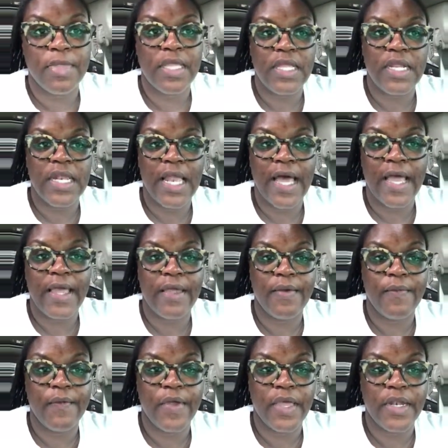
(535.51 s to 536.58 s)

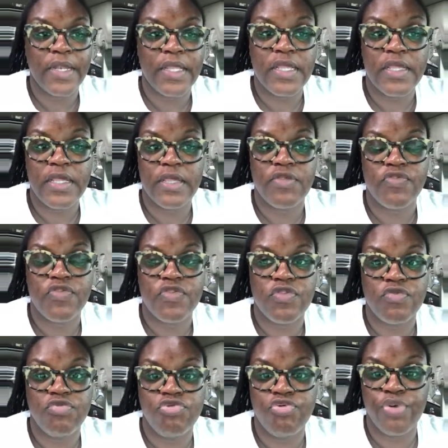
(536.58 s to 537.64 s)
Eli, and he
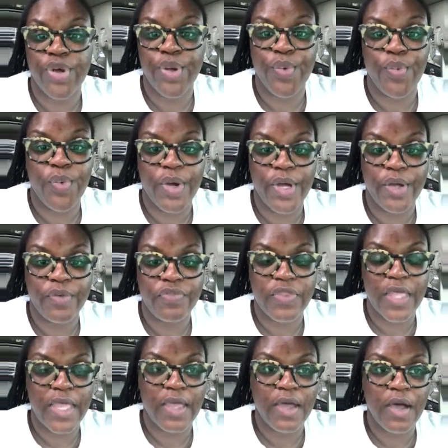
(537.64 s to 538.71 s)
is doing well,
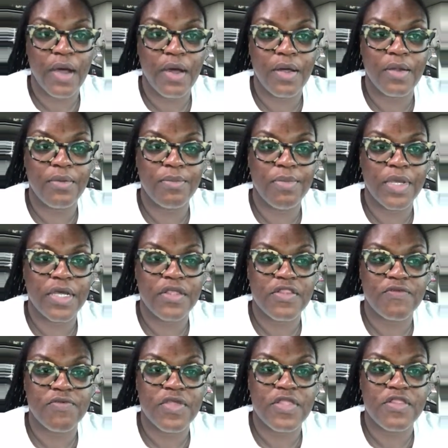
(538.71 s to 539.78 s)
thank God,
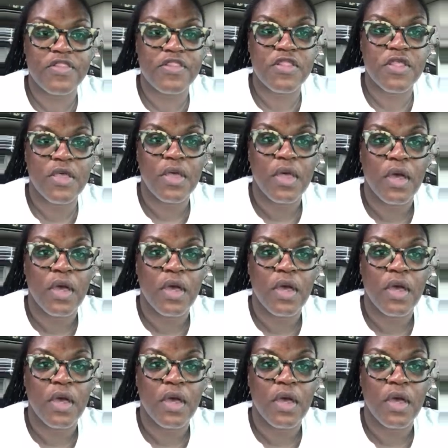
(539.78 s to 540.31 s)
because of his